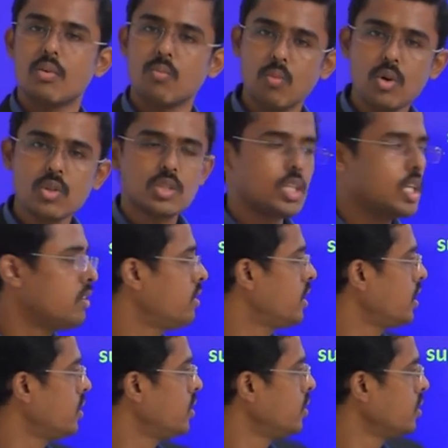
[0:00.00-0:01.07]
Mostly
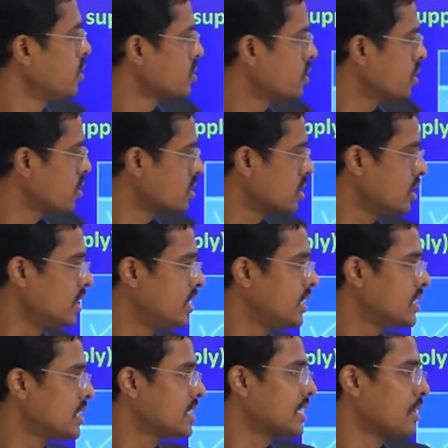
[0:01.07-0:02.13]
we use those
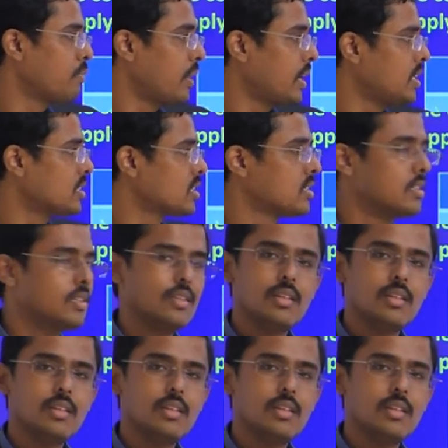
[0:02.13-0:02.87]
DC supplies